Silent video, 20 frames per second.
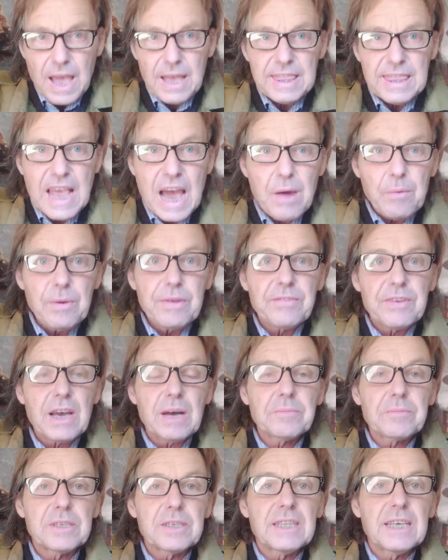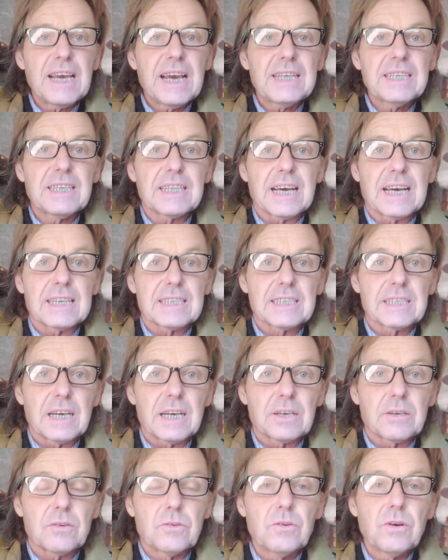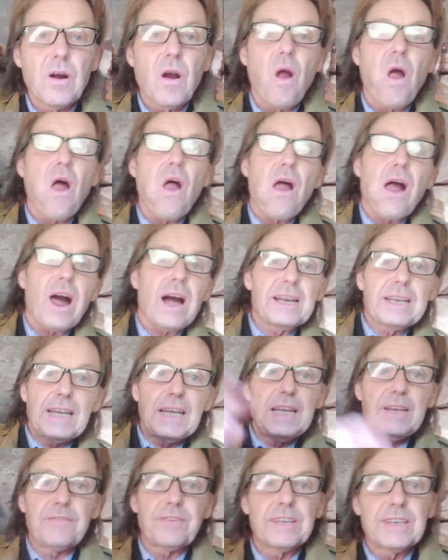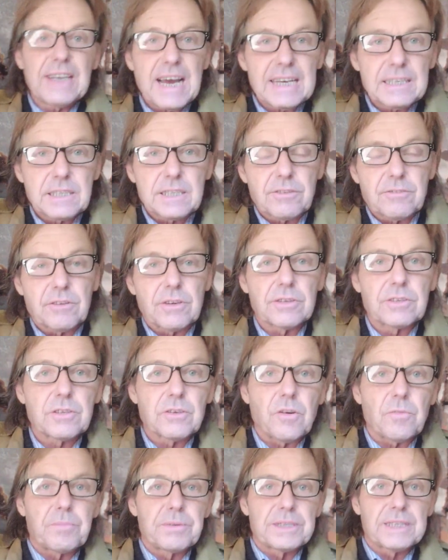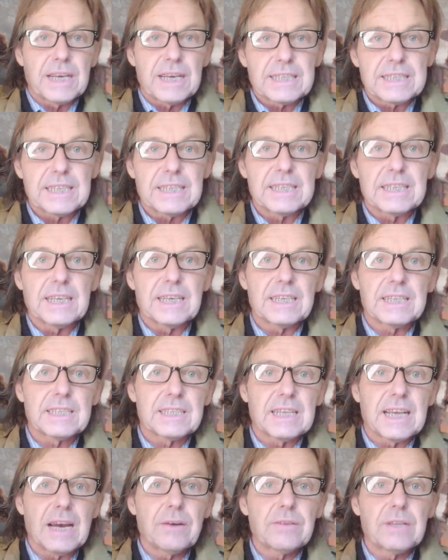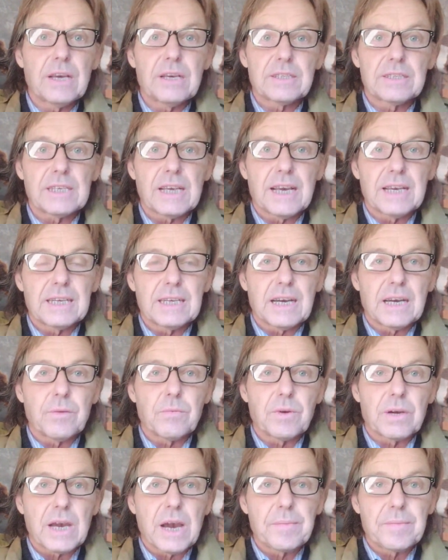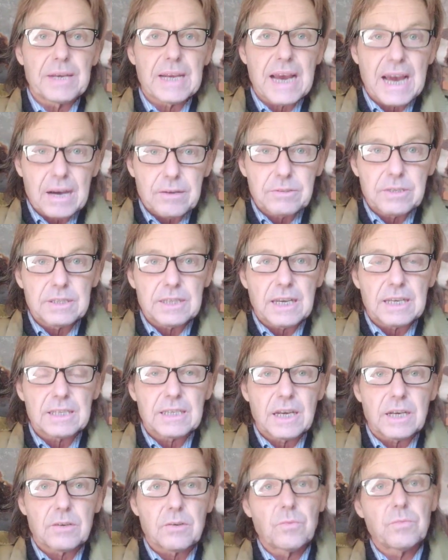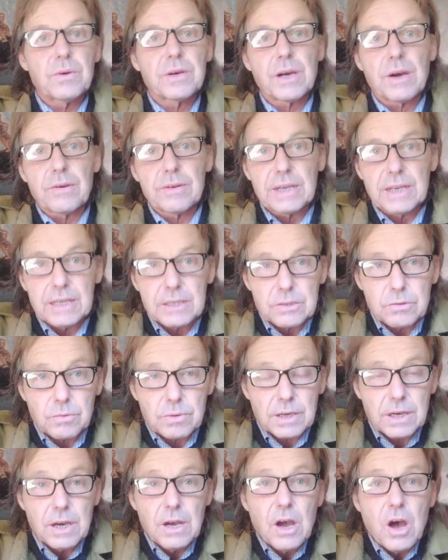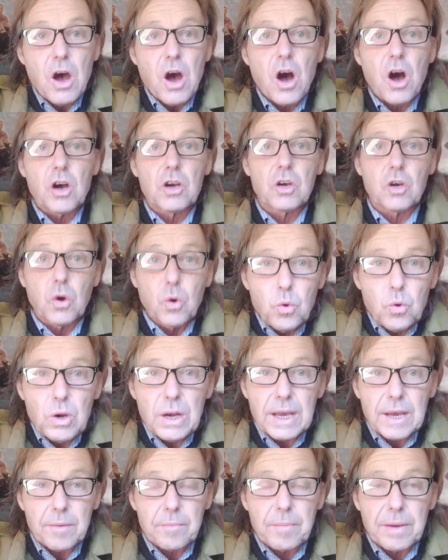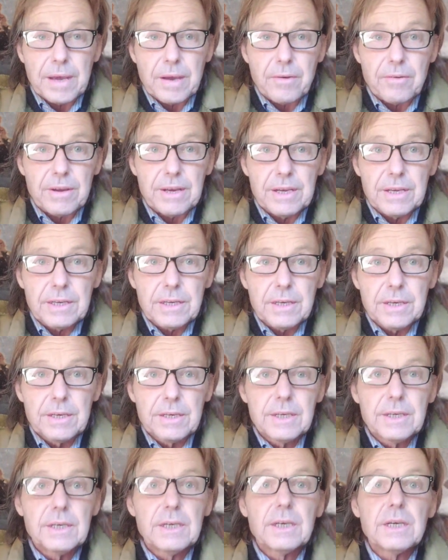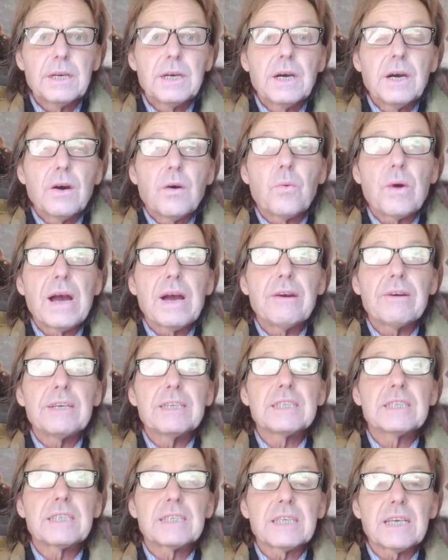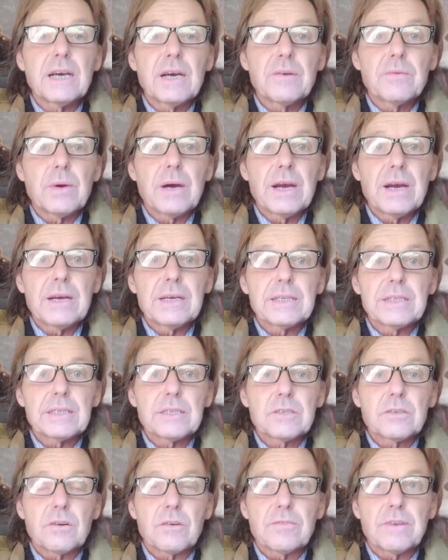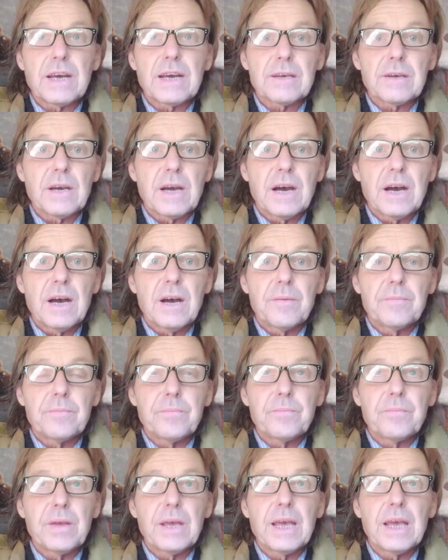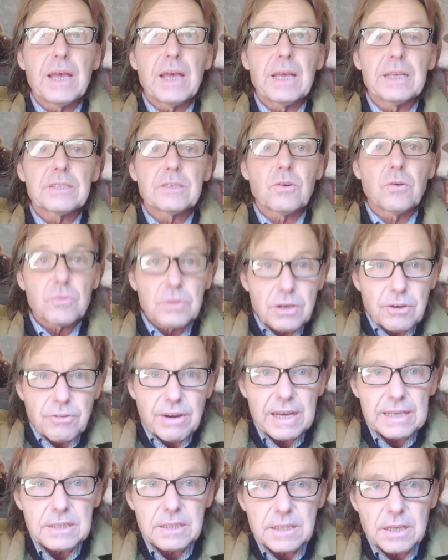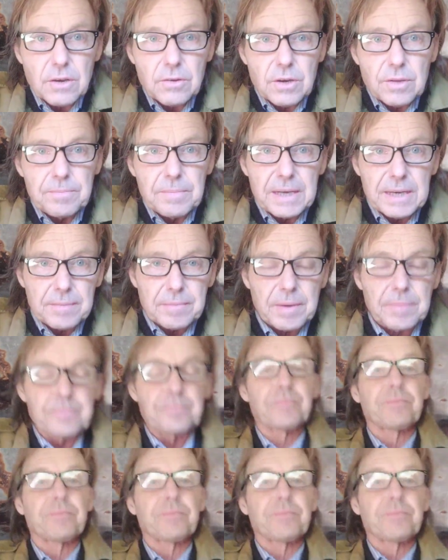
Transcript: Now we've come to the end of that cycle. And even NASA are sort of predicting this now. They're saying like we're coming out of that cycle and we're going into a cooling period, where sort of like it's called a grand solar minimum,